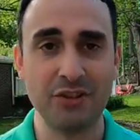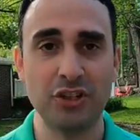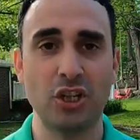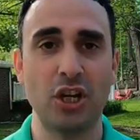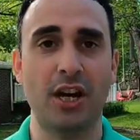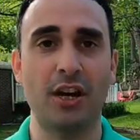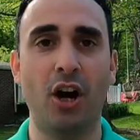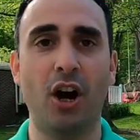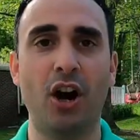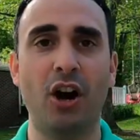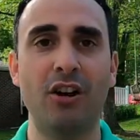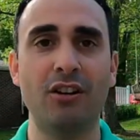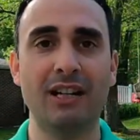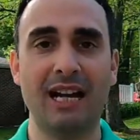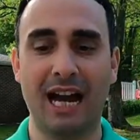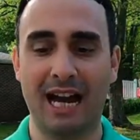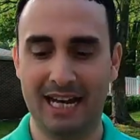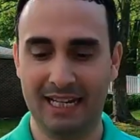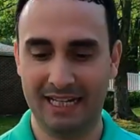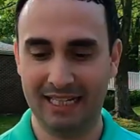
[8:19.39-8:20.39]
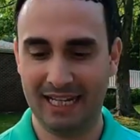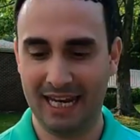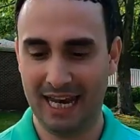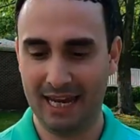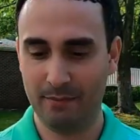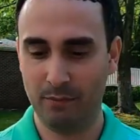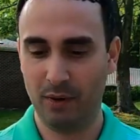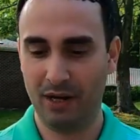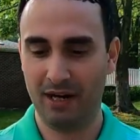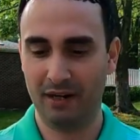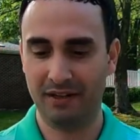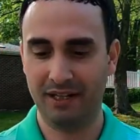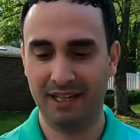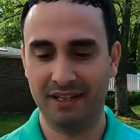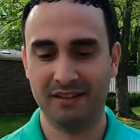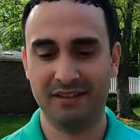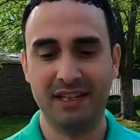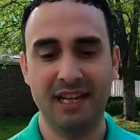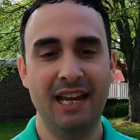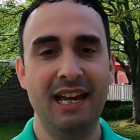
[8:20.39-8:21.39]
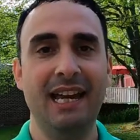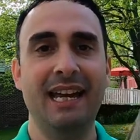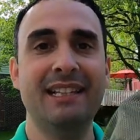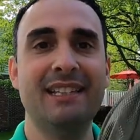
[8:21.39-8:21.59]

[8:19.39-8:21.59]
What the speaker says: I've shot all kind of game wearing this.